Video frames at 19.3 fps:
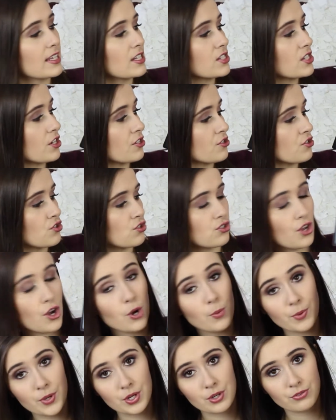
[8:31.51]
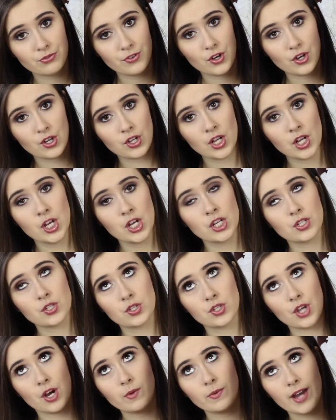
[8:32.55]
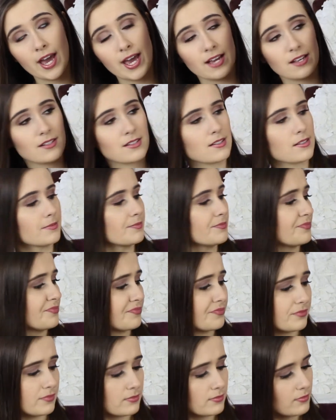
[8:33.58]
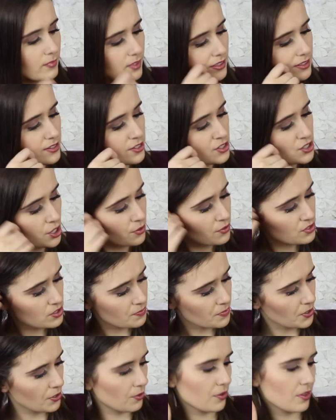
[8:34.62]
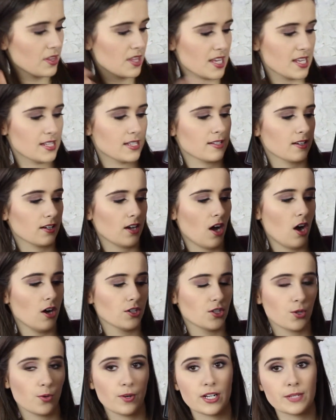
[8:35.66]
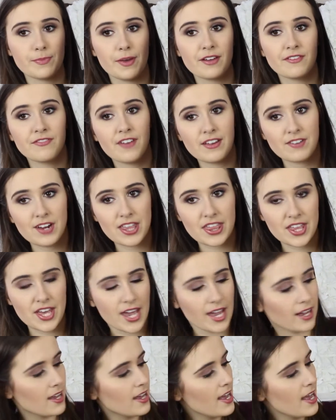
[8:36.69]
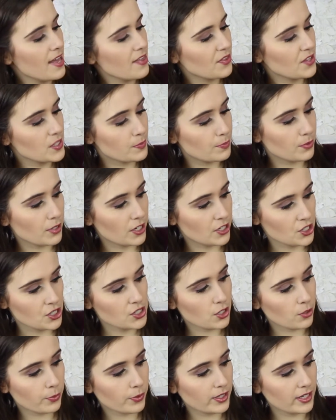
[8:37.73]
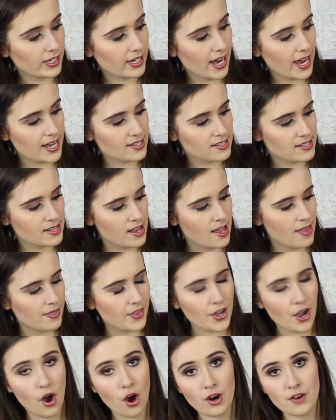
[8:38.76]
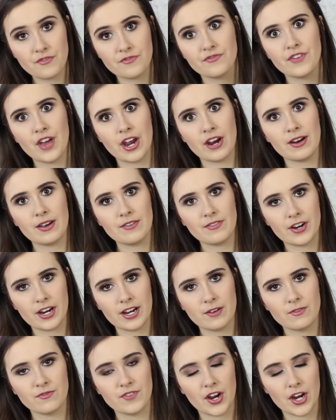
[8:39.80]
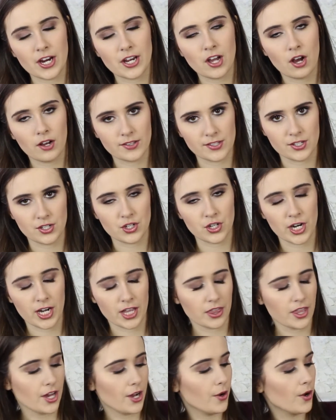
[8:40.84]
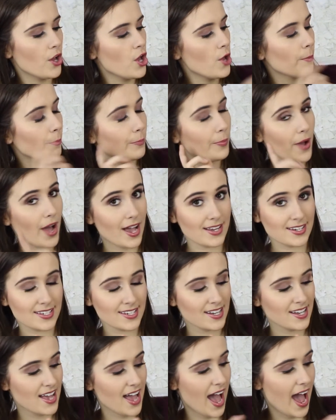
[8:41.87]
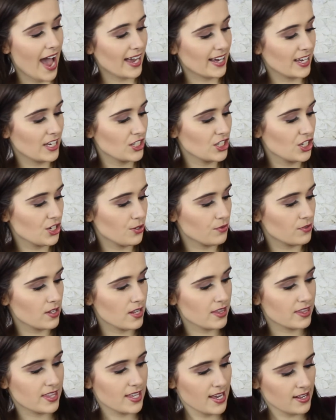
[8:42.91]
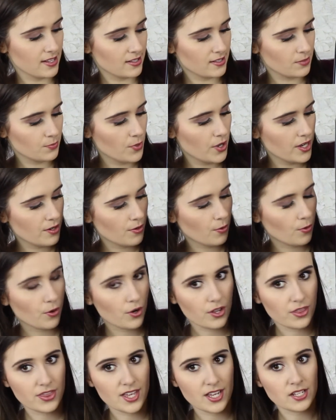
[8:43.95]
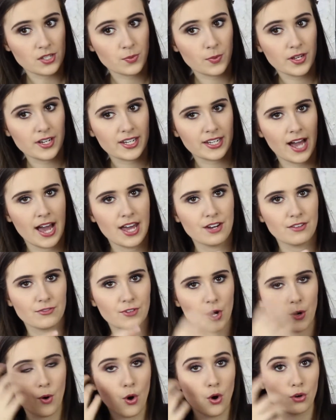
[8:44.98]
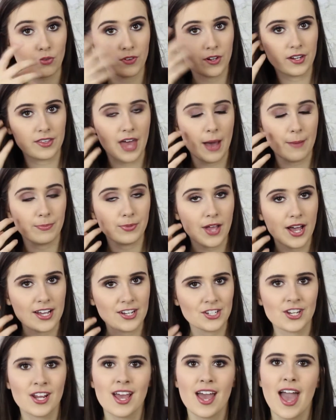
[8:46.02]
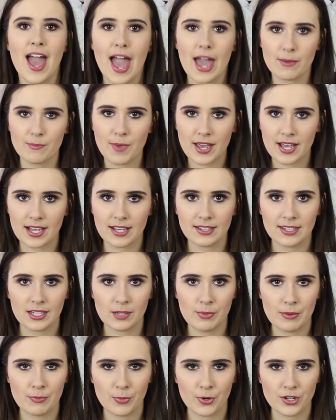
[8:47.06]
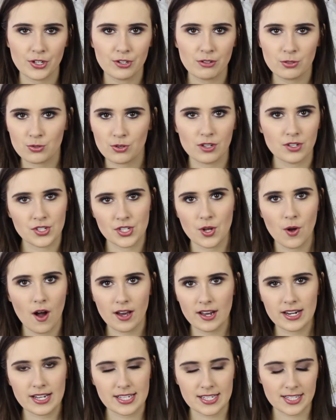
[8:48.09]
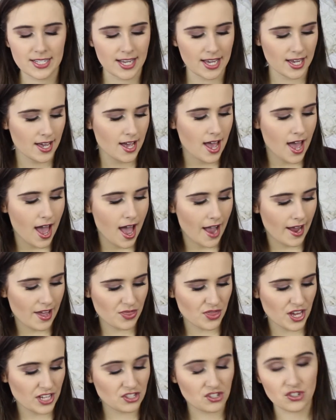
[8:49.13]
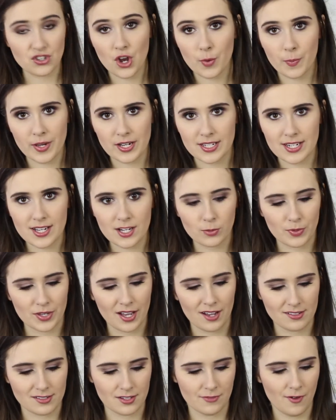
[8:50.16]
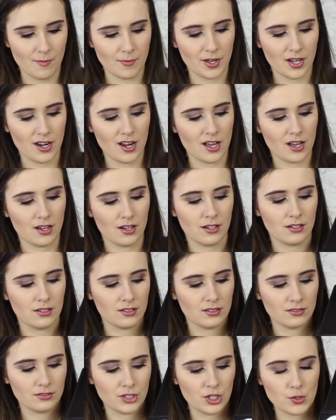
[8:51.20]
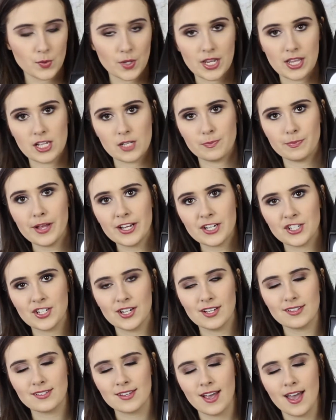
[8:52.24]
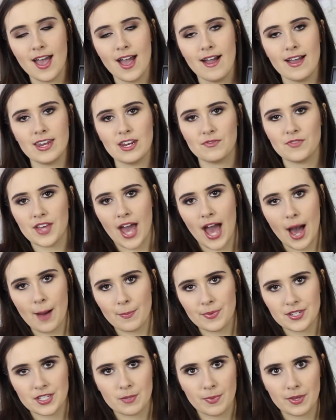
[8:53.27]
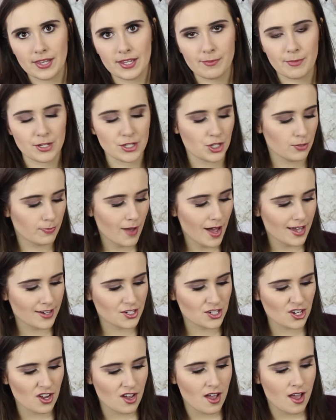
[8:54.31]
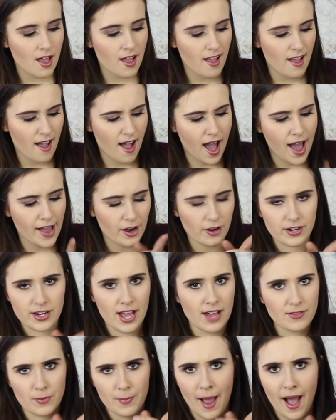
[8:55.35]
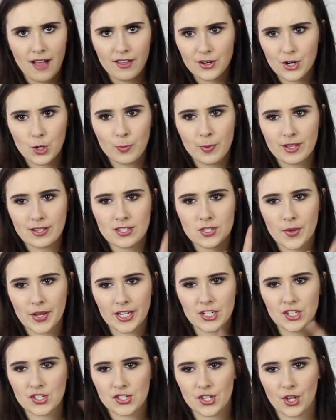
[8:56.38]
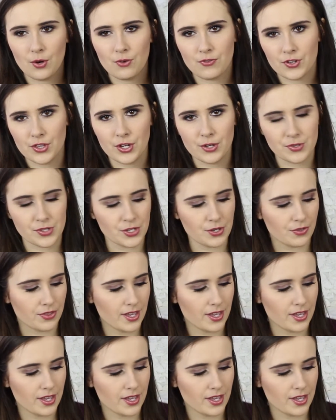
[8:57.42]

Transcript: These are so beautiful, so nice, so smooth. This contour is my favorite thing. These blushes are really nice. They are very, very, very concentrated though, but I can use this one or this one to kind of go over that blush and make it a little bit more neutral. So honestly, it's no big deal because if I'm gonna use one of these blushes and if they happen to be a little bit too much, I already have the palette open so I can just go for those two